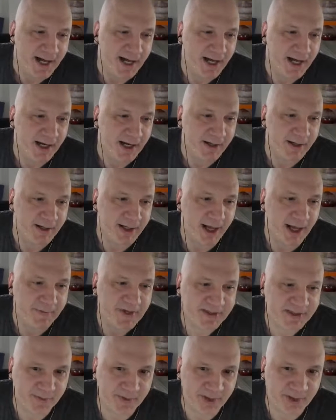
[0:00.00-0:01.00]
I
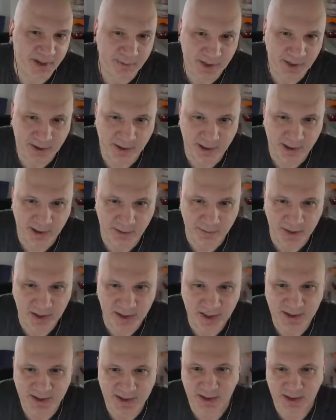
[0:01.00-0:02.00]
mean, some of the bigger
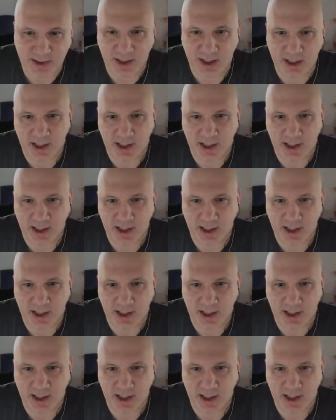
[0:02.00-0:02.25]
companies